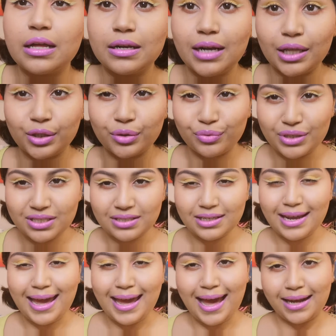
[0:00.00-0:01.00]
Now the reason I
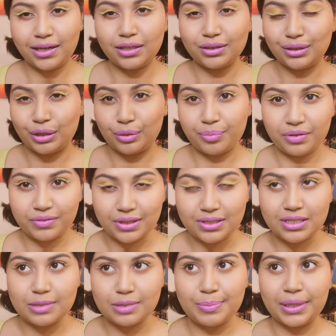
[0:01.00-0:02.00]
added a little bit of this
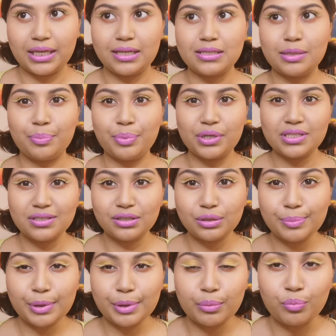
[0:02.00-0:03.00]
is because it brings a little
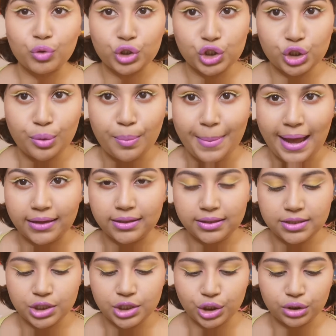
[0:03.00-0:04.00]
bit of moisture back
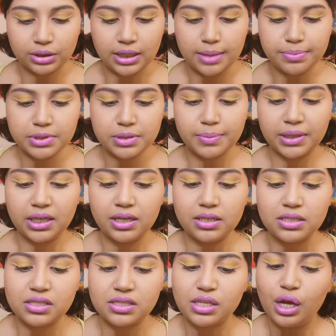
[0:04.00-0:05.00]
into your lips,
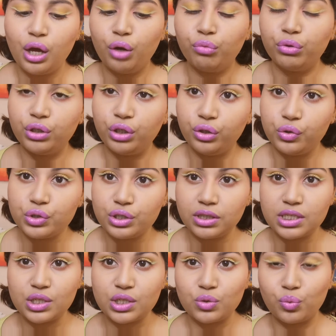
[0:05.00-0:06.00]
because when you're using
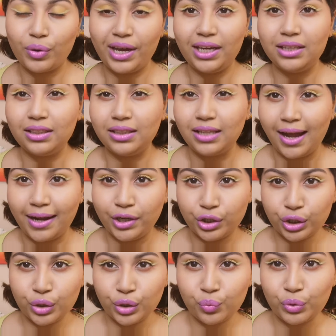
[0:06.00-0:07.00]
the suede
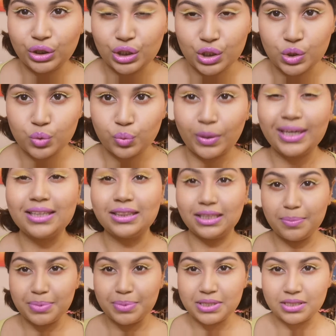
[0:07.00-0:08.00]
liner with the suede
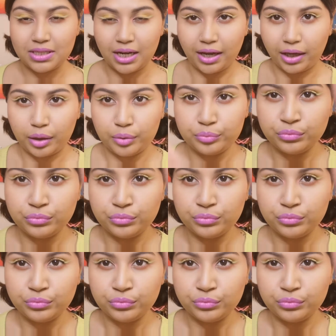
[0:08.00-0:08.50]
lipstick,